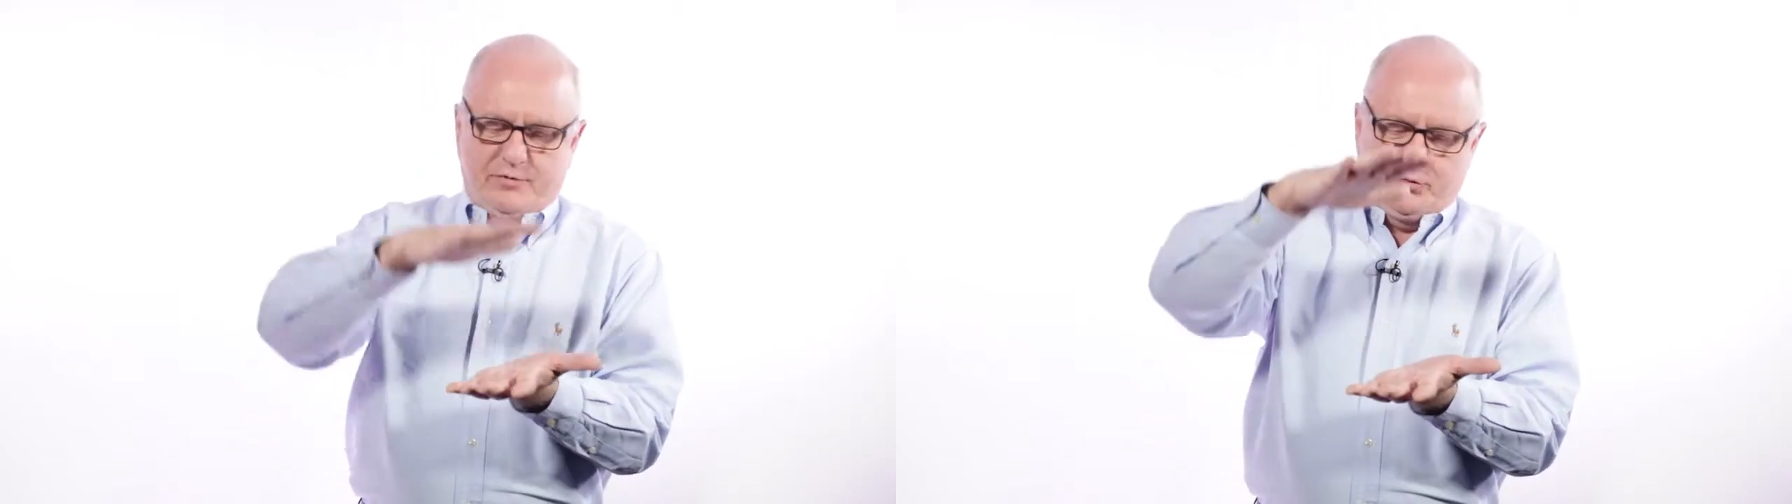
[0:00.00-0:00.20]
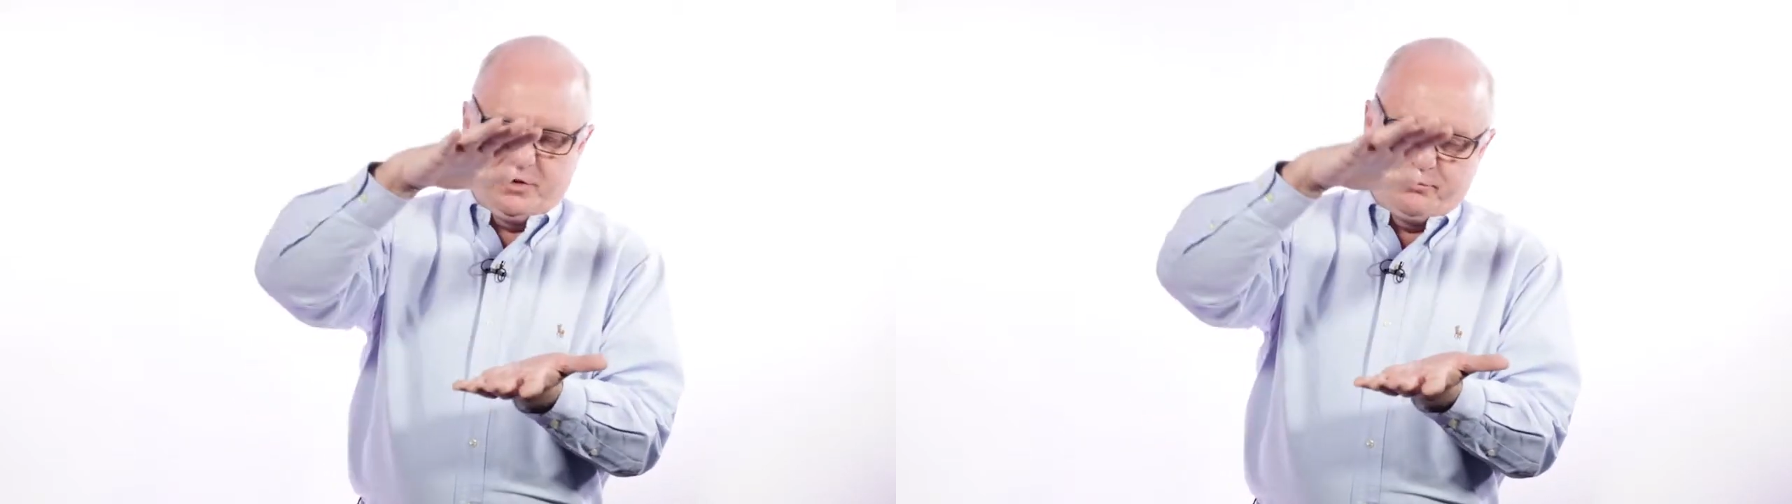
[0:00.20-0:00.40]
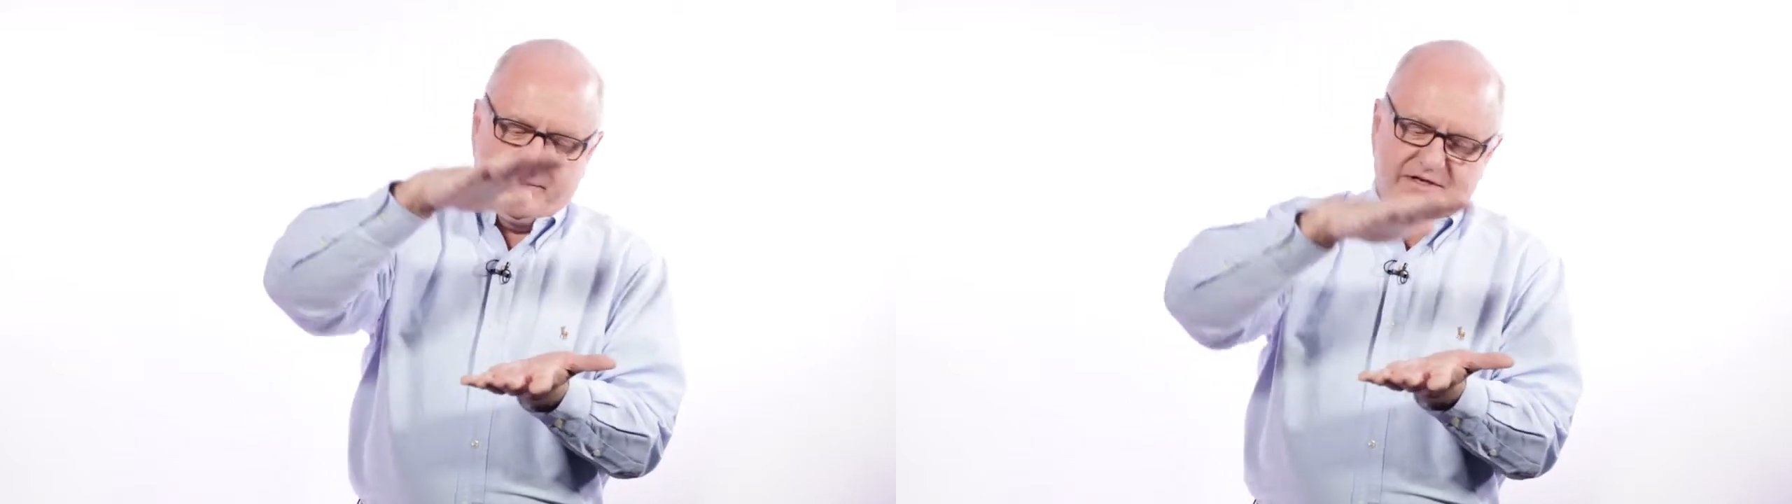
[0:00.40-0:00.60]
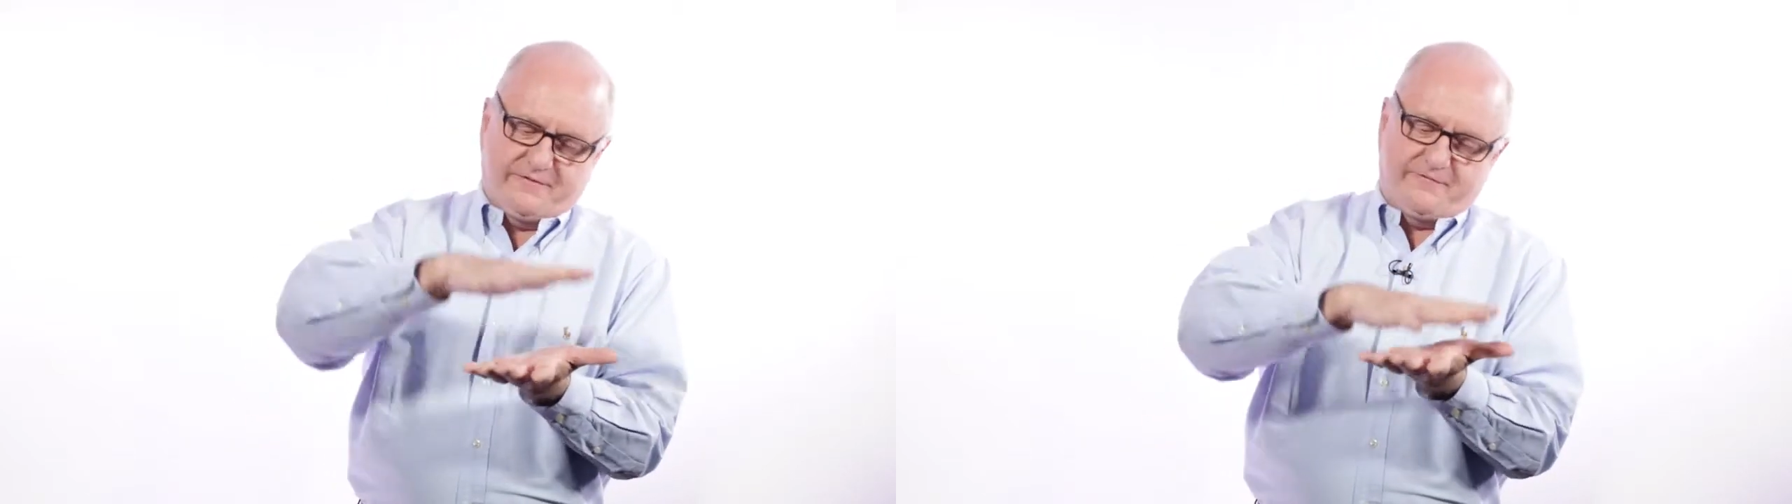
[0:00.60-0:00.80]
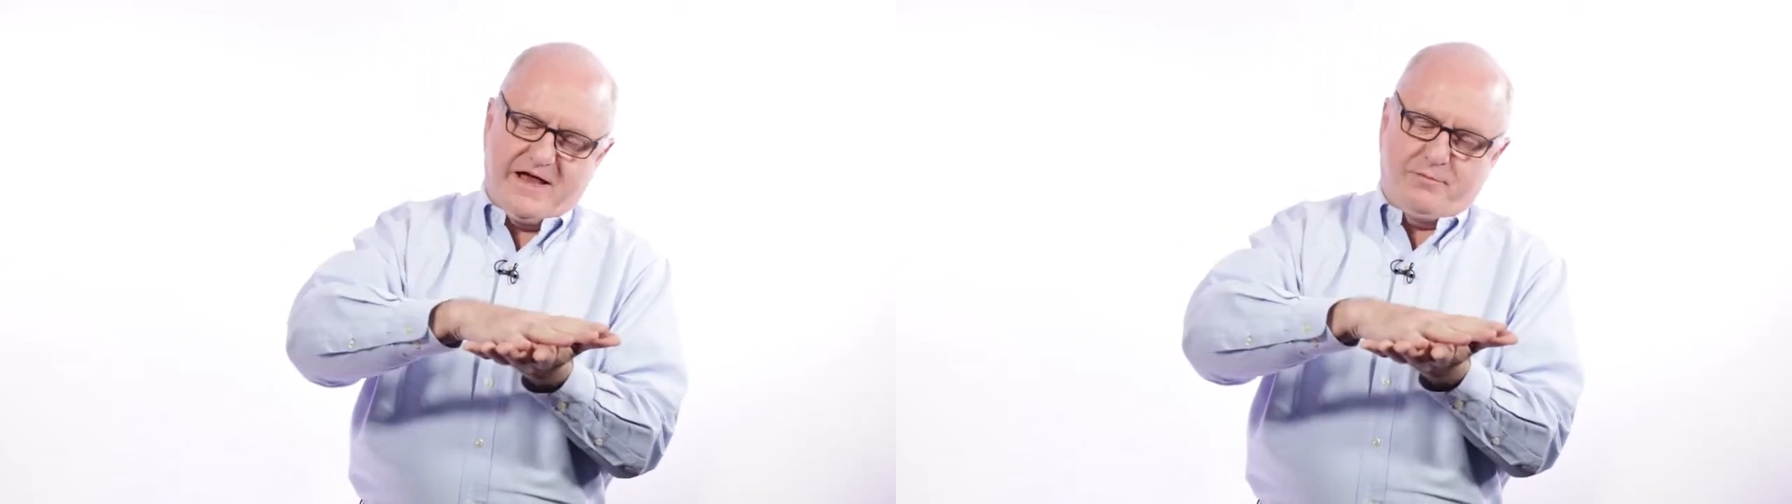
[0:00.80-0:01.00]
and you put a
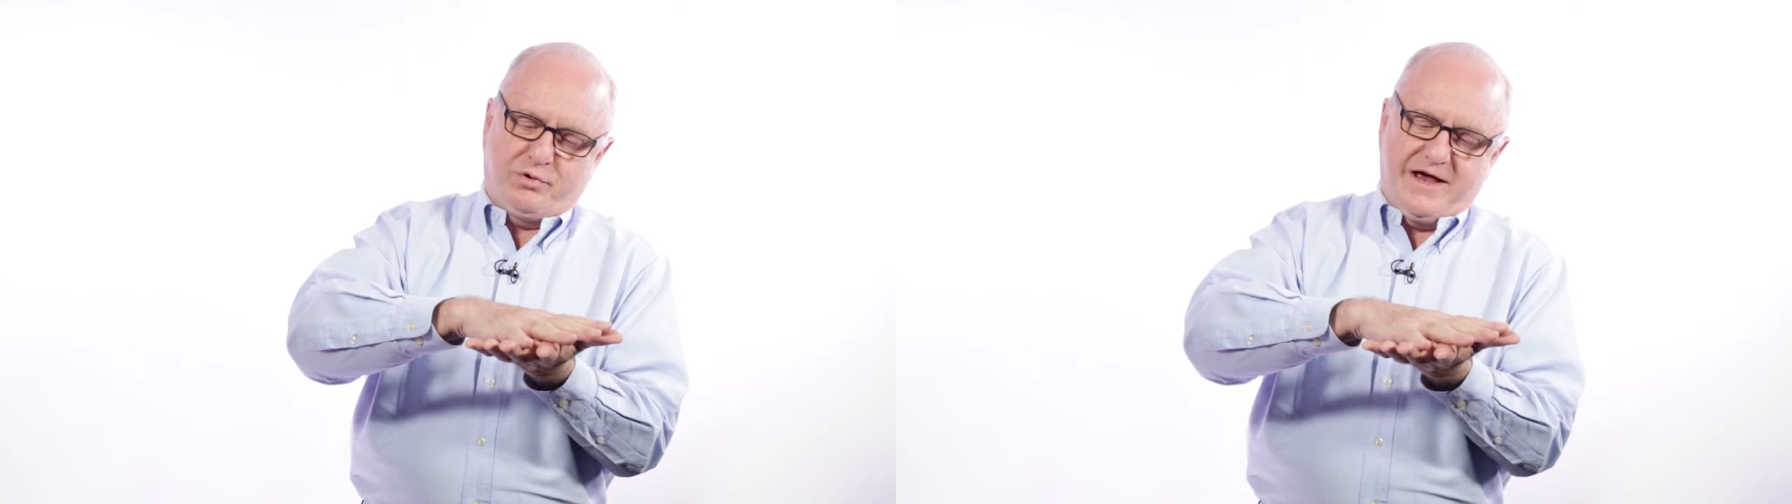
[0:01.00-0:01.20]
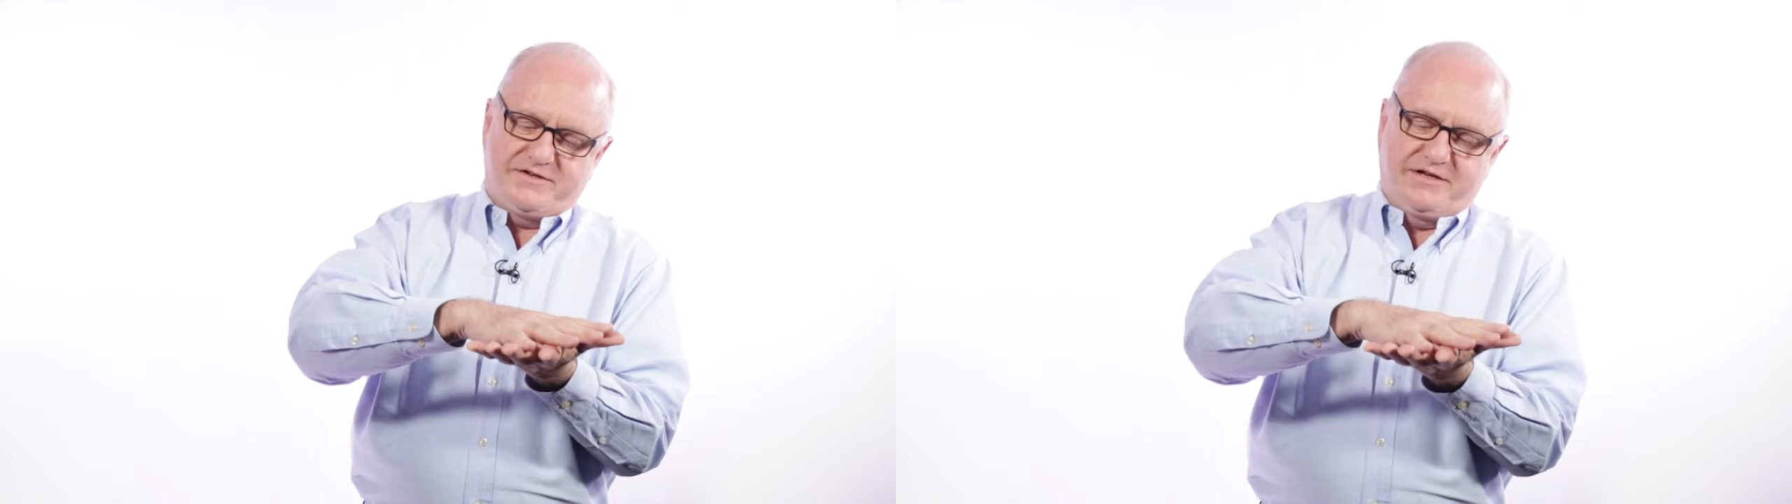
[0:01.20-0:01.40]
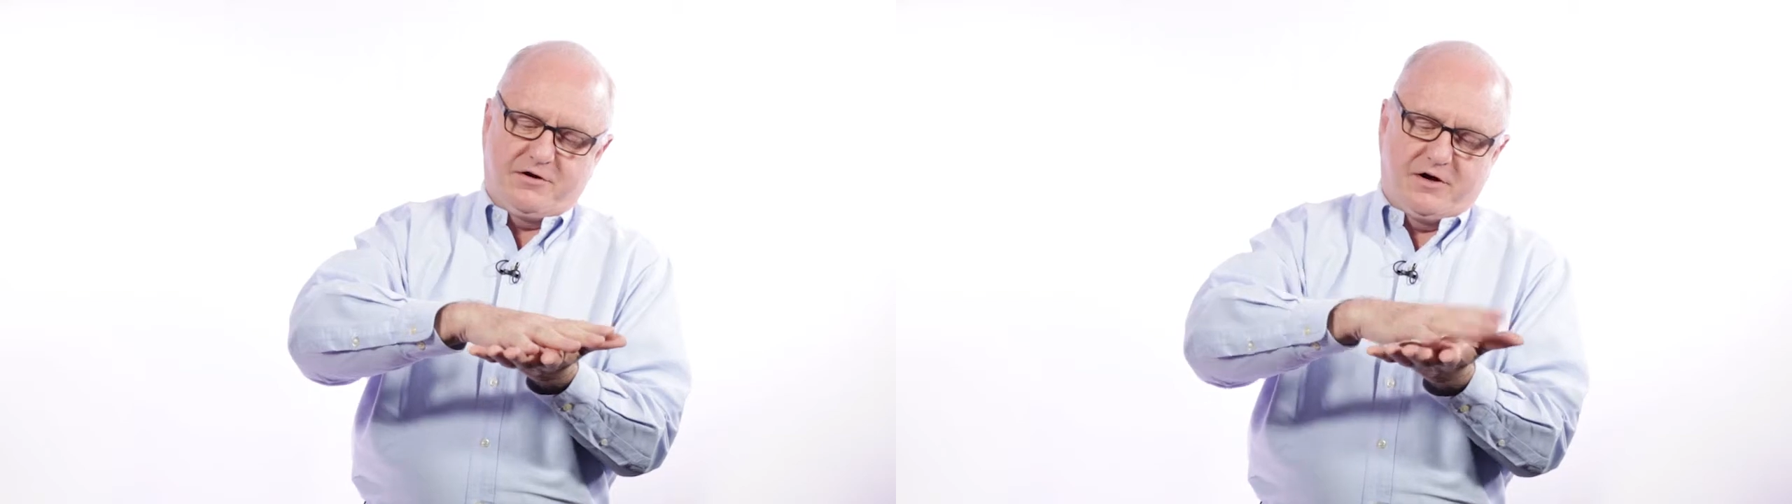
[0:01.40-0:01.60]
piece of flat plastic